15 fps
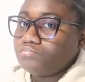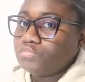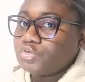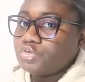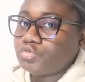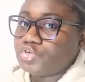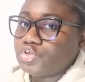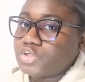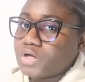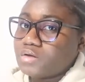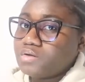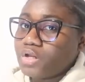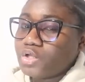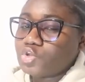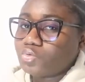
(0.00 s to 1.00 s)
social
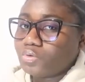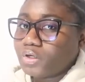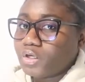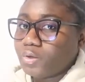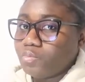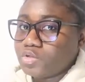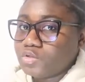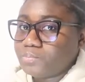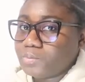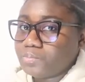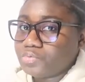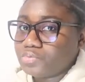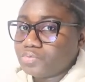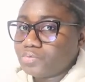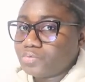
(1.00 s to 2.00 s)
networking with
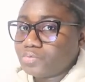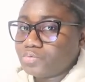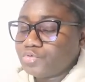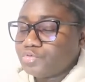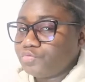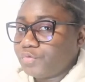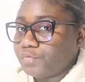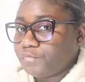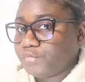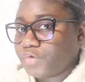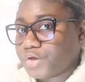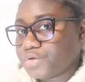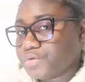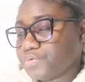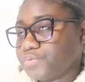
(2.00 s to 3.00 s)
people to
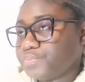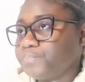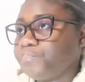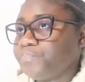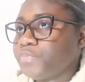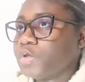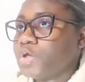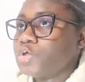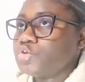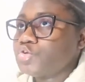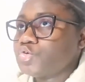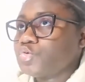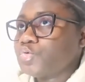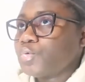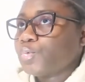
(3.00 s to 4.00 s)
refer you.
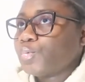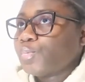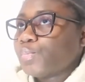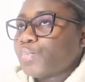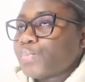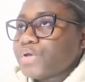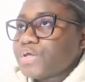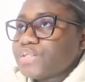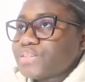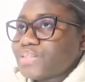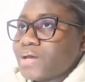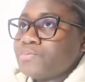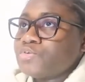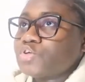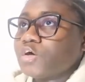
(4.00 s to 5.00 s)
So in
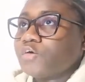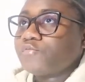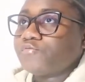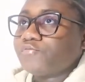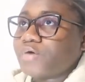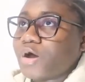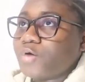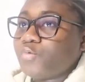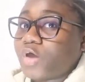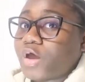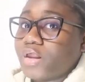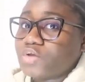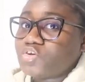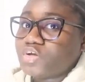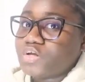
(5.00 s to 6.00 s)
terms of how you
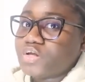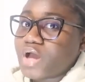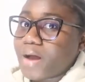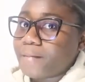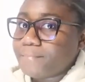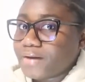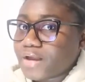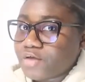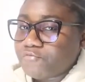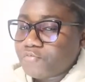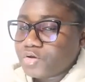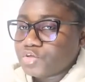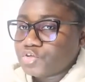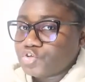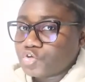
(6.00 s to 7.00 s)
can actually apply
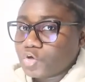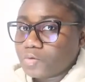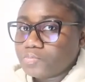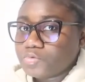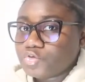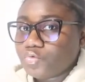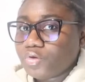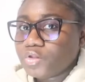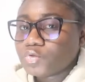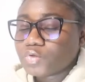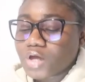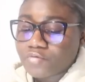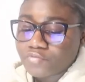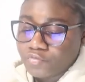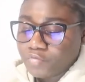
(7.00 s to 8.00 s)
for these jobs, you need to
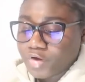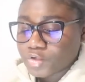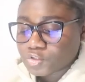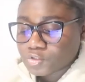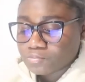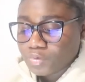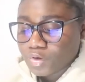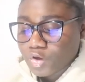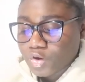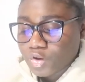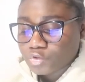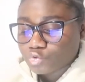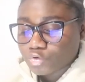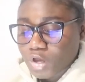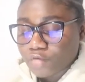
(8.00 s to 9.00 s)
have a resume, you
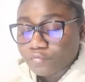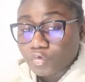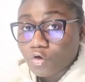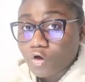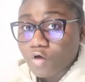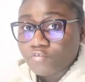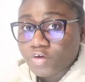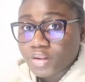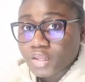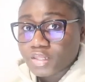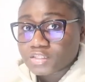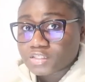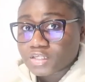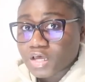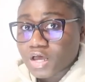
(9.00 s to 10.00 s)
need to have a cover
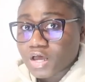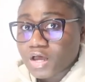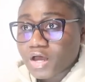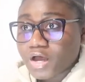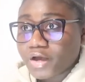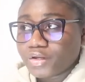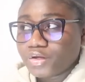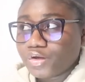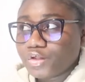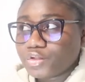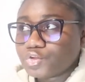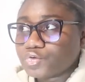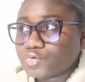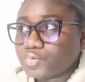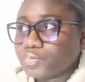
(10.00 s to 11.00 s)
letter, and you
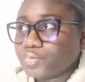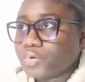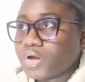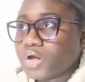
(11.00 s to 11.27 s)
need to